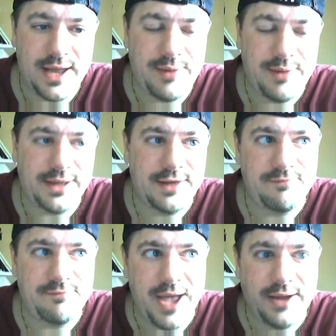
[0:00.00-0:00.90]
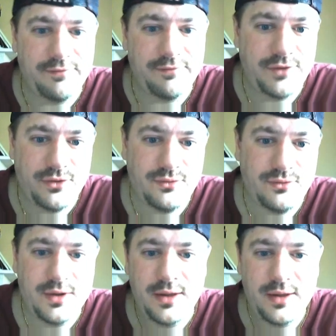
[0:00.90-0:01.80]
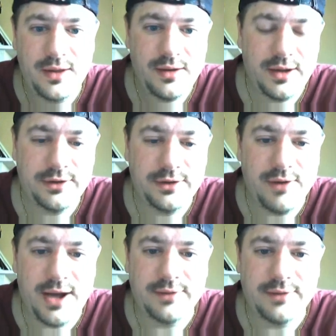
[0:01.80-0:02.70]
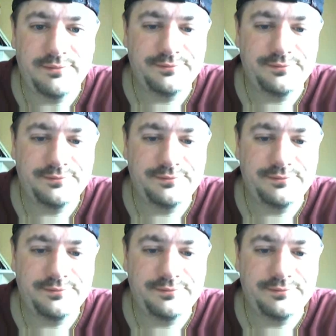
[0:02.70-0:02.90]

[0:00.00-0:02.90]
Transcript: I might give back a few on your odd,